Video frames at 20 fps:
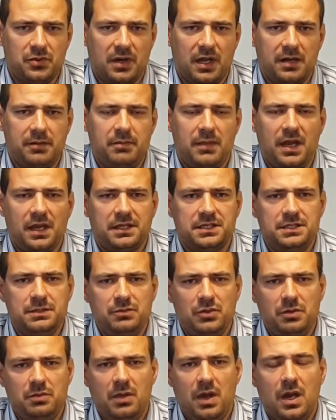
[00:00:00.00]
run
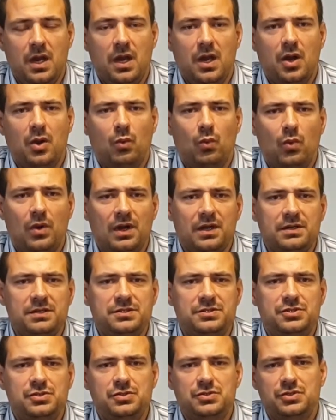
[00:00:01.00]
maximum
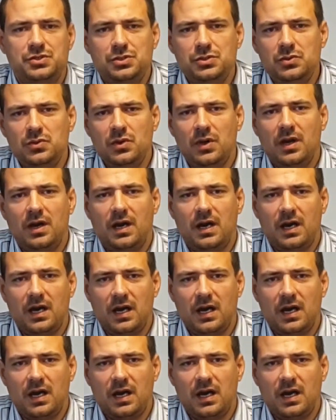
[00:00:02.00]
1 to 2